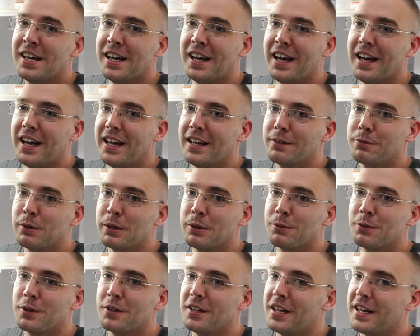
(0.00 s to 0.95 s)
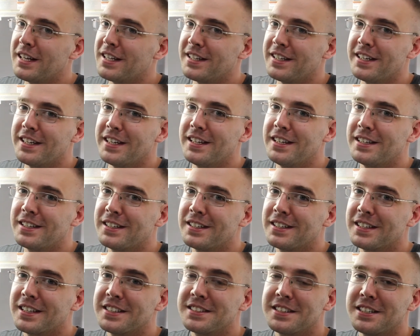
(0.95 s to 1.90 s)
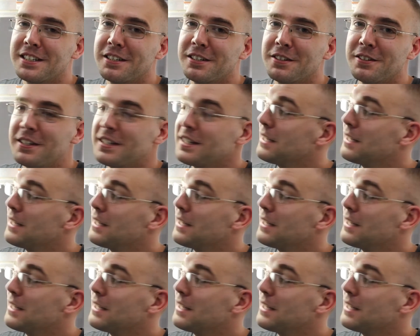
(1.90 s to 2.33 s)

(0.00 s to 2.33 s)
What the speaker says: and we will likely consider doing